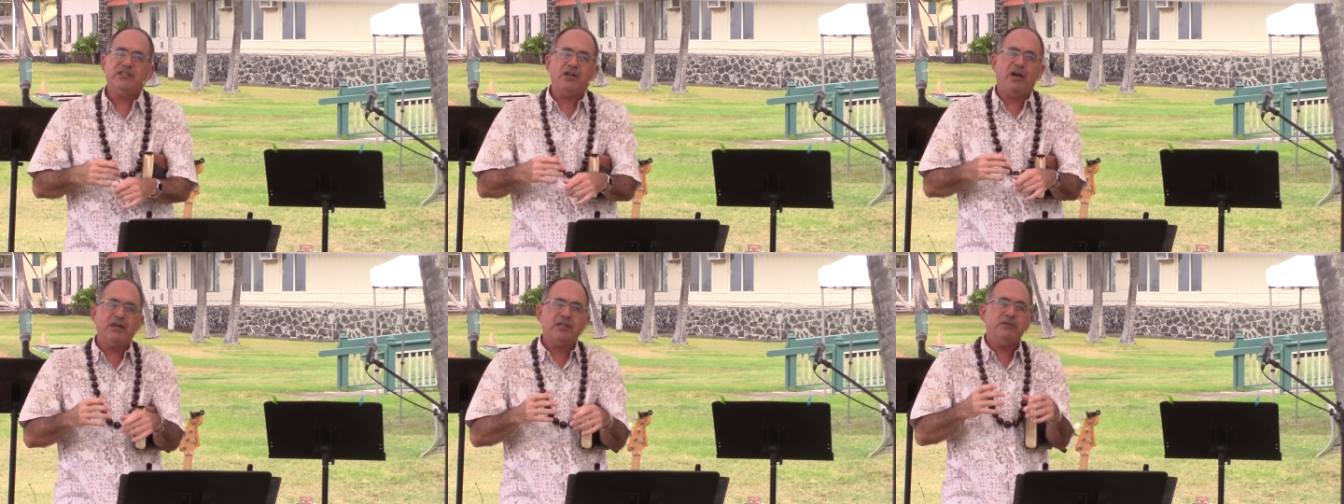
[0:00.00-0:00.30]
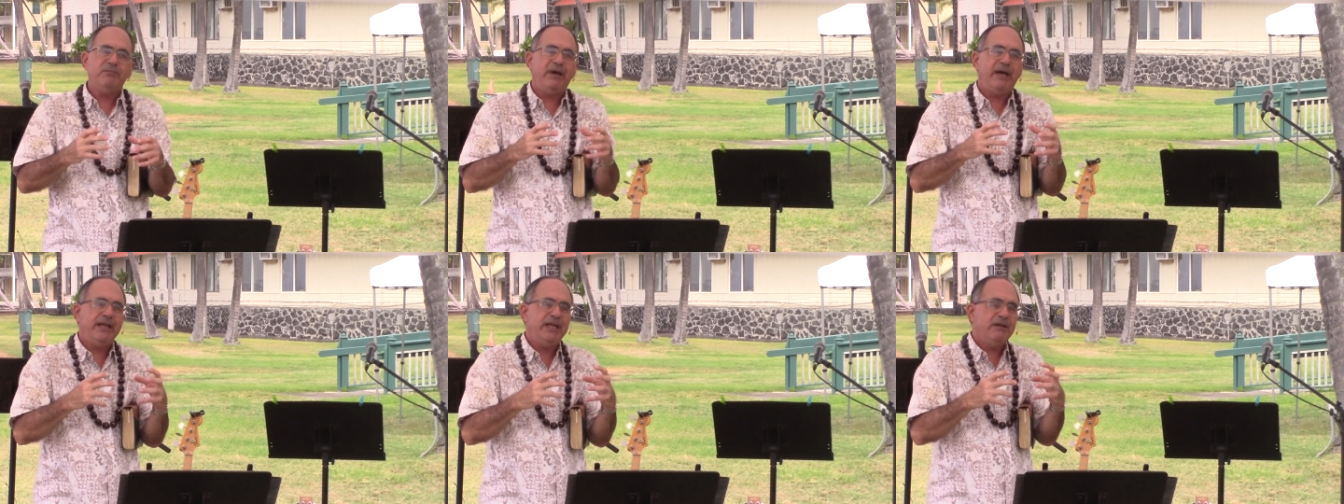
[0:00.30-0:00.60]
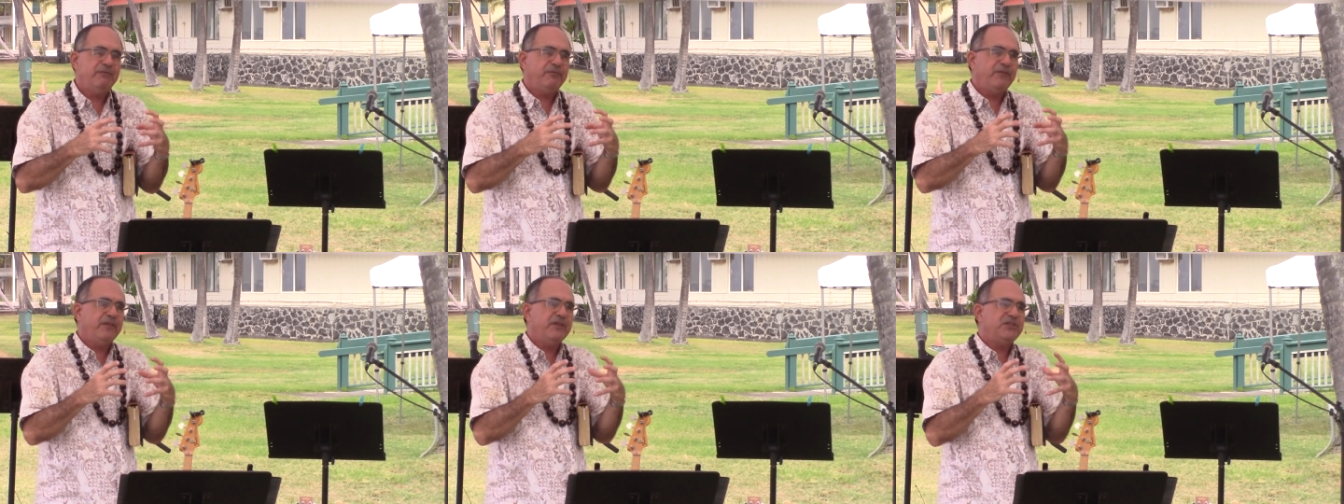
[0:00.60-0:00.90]
It talks about
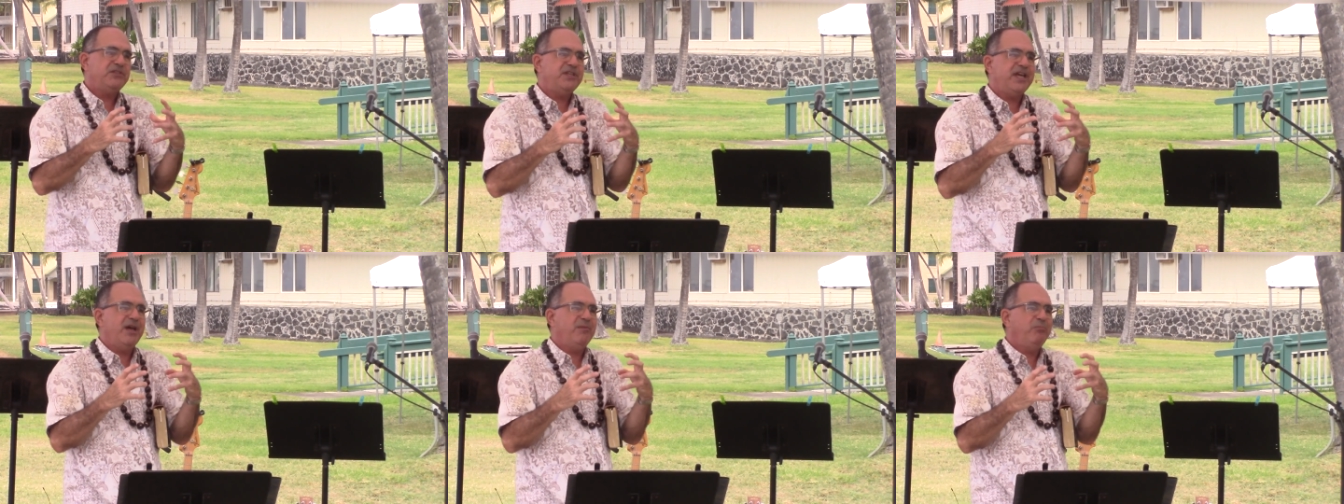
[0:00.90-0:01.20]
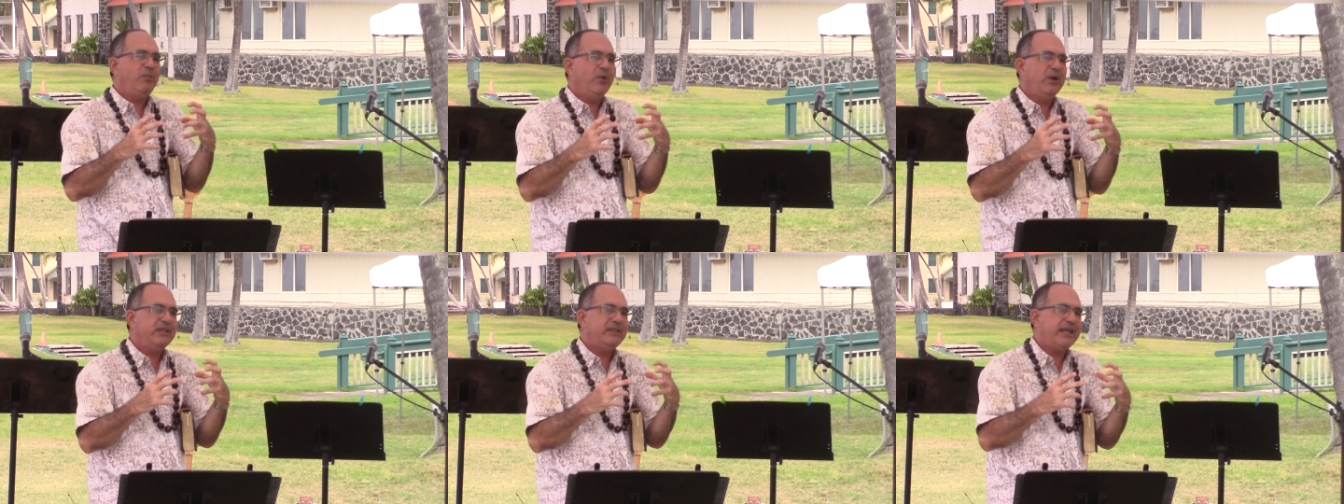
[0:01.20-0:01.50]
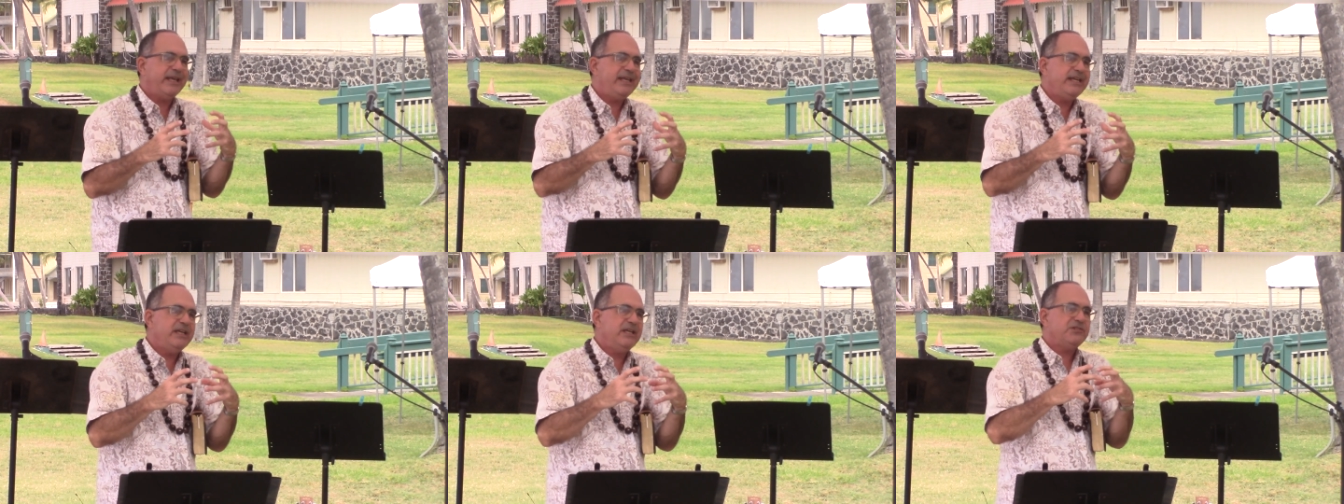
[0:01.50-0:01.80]
him from the standpoint
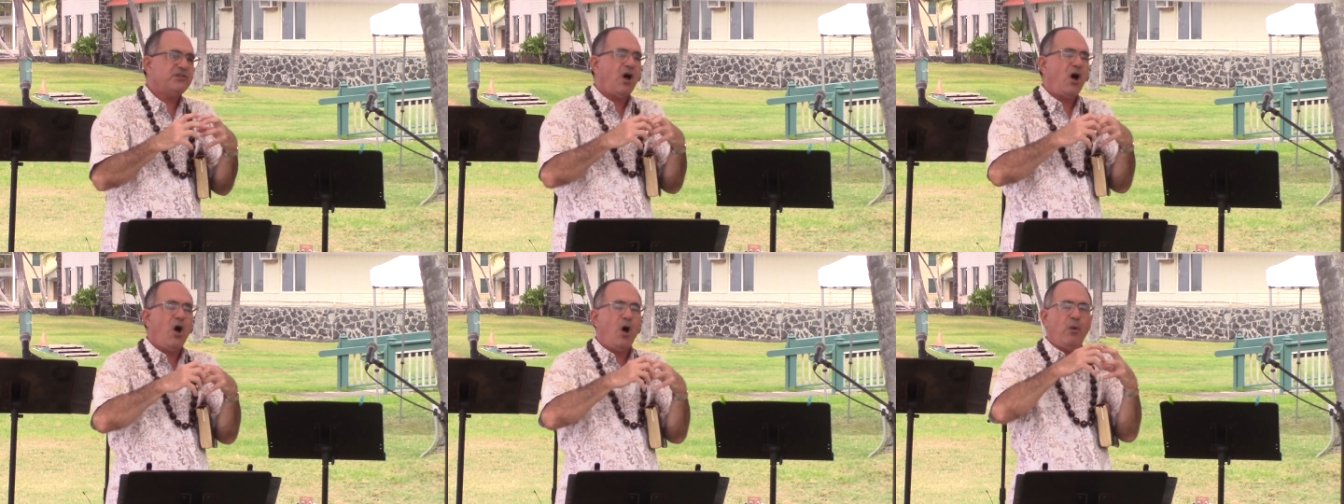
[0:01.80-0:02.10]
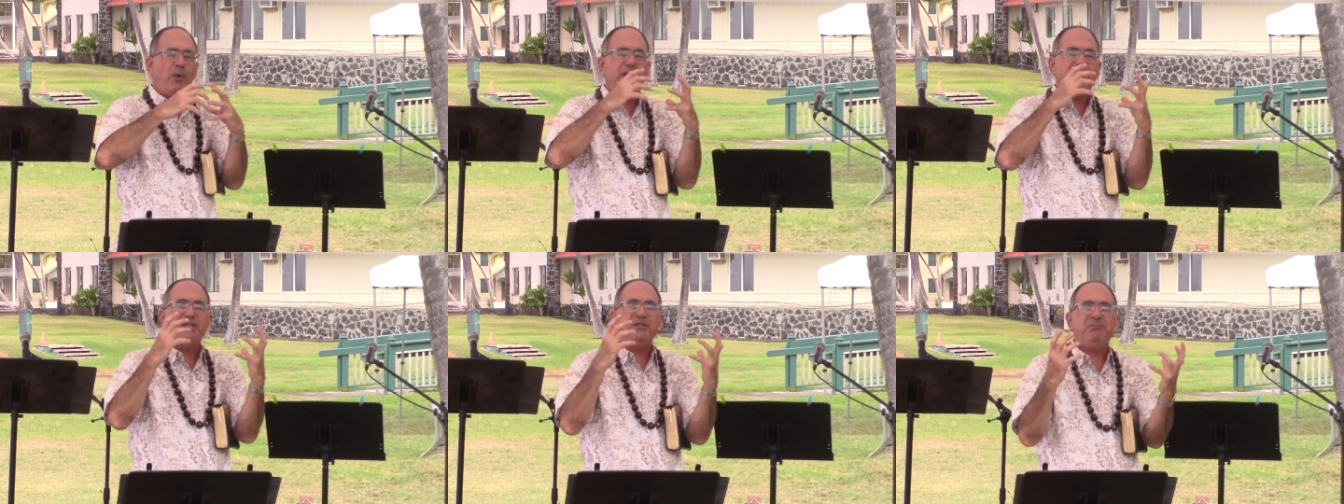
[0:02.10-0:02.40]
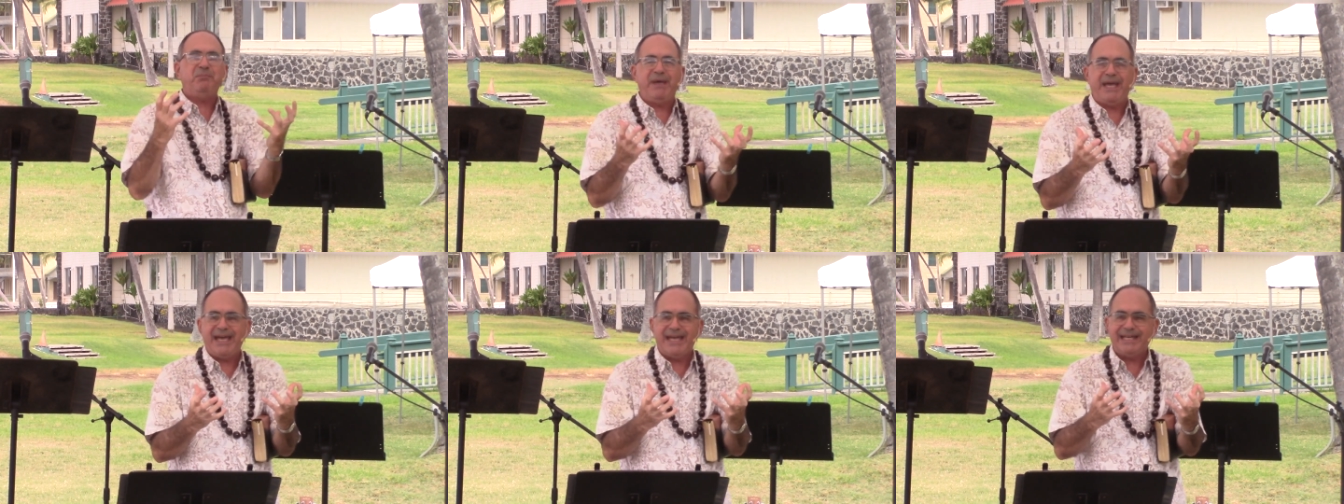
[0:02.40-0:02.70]
that he has
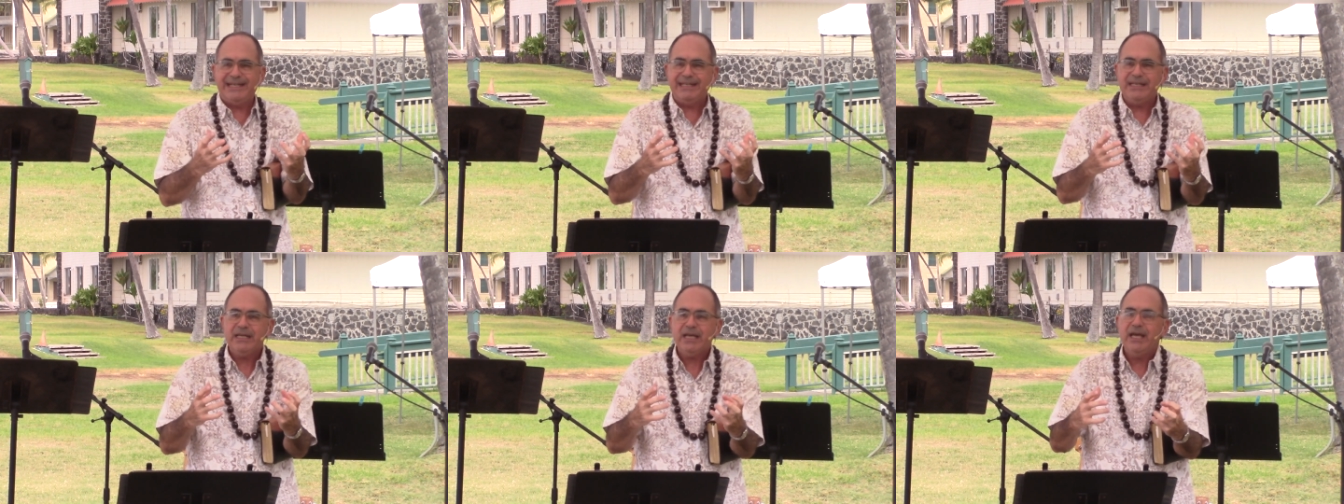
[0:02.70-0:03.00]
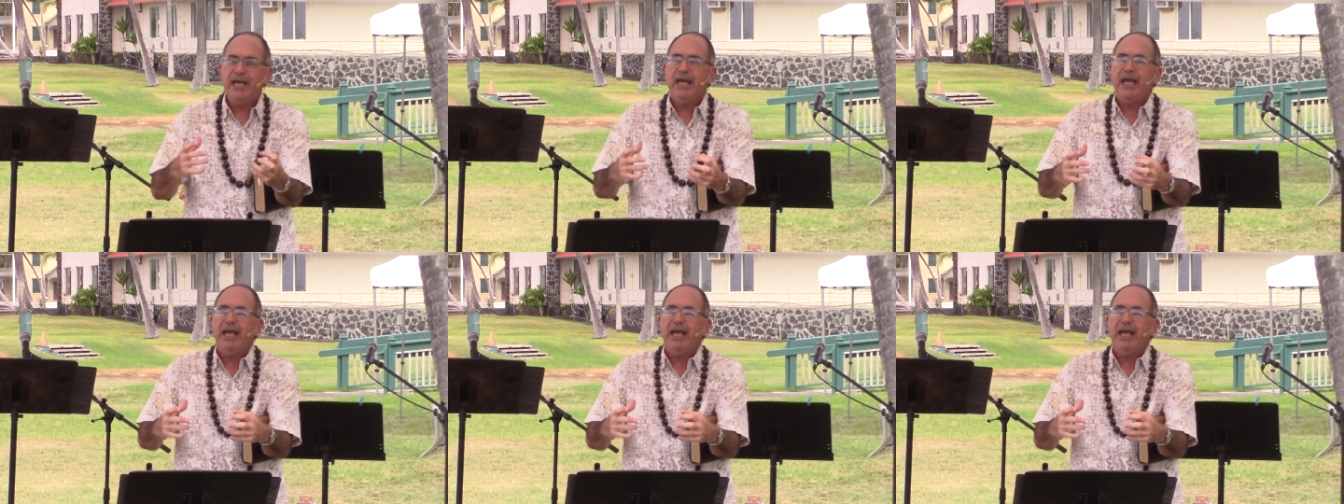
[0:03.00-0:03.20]
always been,